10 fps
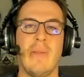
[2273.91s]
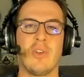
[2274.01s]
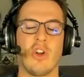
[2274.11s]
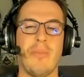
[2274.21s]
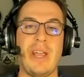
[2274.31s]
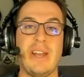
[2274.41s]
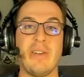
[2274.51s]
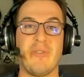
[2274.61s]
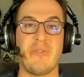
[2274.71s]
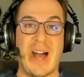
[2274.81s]
The remaining
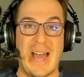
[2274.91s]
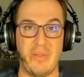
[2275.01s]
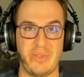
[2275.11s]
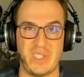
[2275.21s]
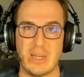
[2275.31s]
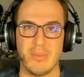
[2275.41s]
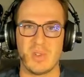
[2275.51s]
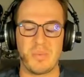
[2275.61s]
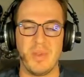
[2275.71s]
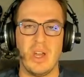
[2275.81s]
5
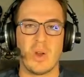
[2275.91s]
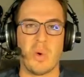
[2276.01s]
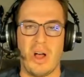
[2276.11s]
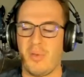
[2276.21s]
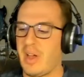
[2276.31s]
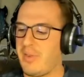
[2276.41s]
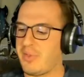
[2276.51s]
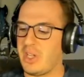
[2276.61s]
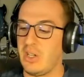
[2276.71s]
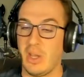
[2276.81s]
teams qualify
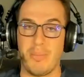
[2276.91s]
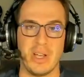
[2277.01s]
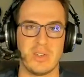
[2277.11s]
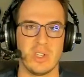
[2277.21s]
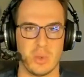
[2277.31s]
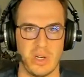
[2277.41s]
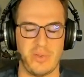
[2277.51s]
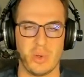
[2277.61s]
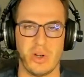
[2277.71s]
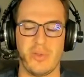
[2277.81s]
for the Olympics, the
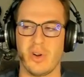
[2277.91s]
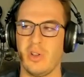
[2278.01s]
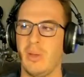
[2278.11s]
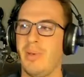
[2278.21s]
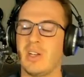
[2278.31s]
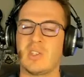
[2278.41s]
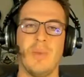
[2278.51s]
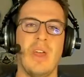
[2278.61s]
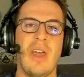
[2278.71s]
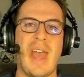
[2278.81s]
2024 Olympics,
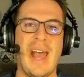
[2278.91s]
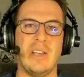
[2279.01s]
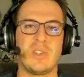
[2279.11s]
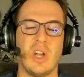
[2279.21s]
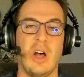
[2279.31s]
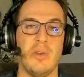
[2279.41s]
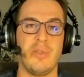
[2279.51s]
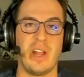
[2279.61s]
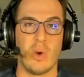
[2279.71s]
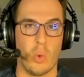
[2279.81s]
as of their